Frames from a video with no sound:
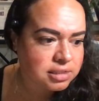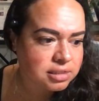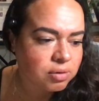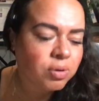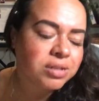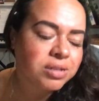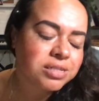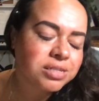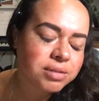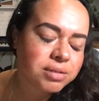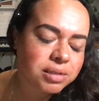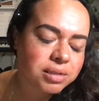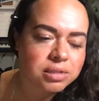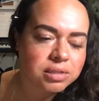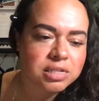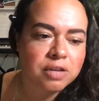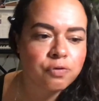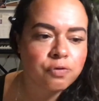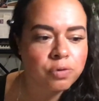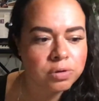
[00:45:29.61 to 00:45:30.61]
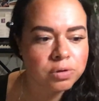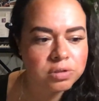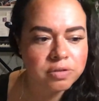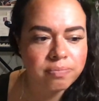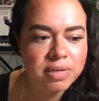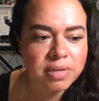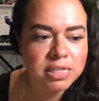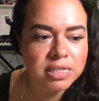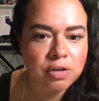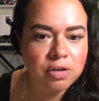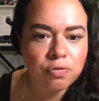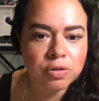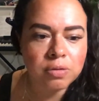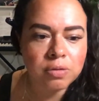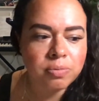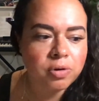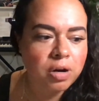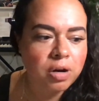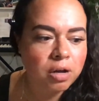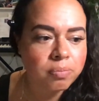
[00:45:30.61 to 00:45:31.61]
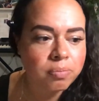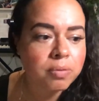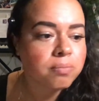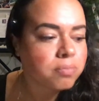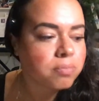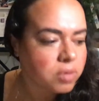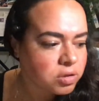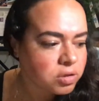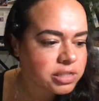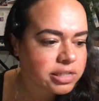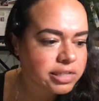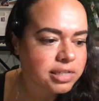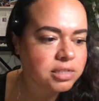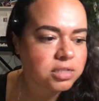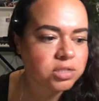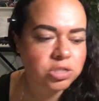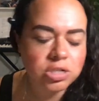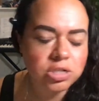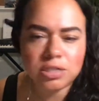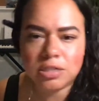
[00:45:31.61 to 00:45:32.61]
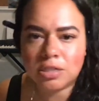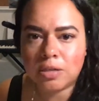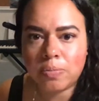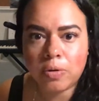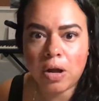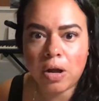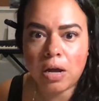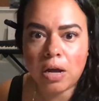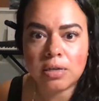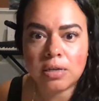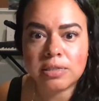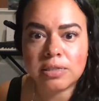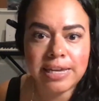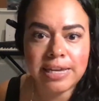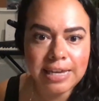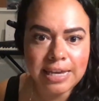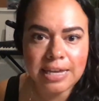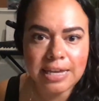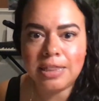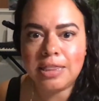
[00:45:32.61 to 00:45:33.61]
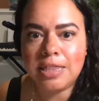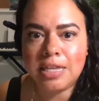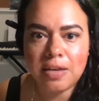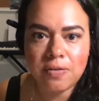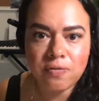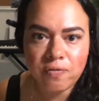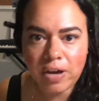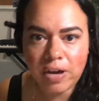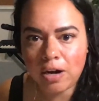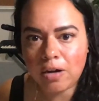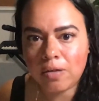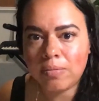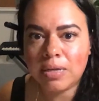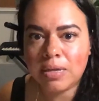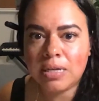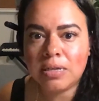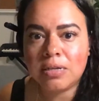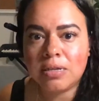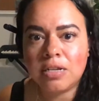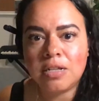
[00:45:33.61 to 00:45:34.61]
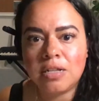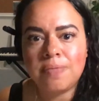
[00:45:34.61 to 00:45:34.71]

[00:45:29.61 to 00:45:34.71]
well, sometimes I'll take photos of myself with the product, but mostly it's just the product, like in the environment,